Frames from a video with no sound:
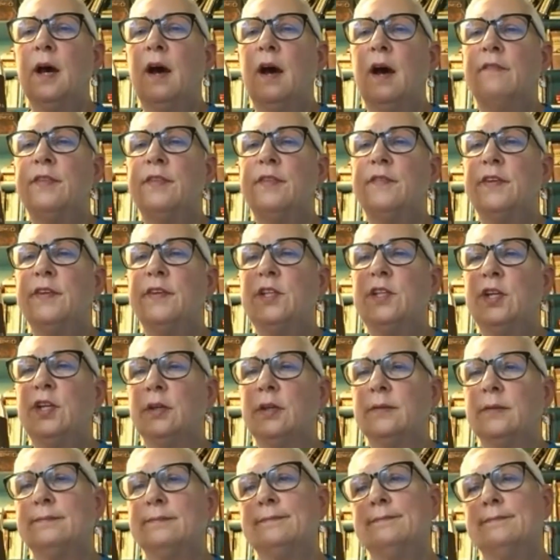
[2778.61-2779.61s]
of the
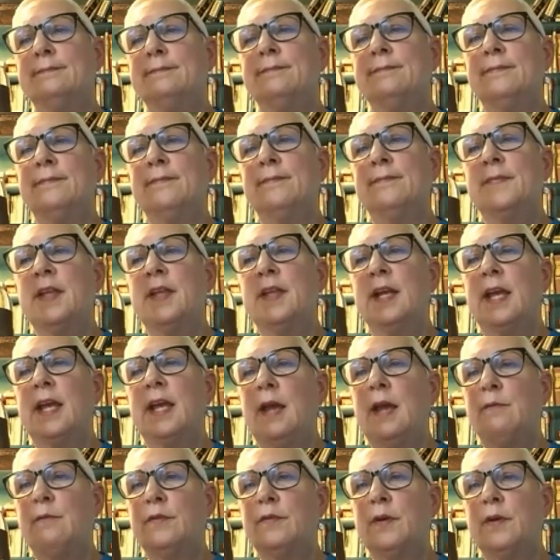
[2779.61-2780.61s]
vineyard that it
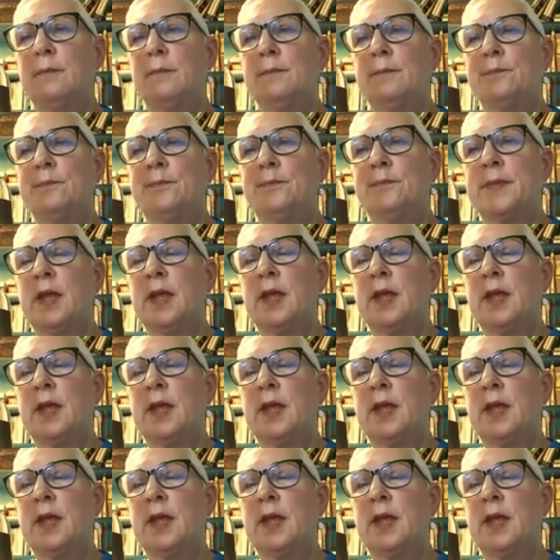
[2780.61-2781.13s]
came from.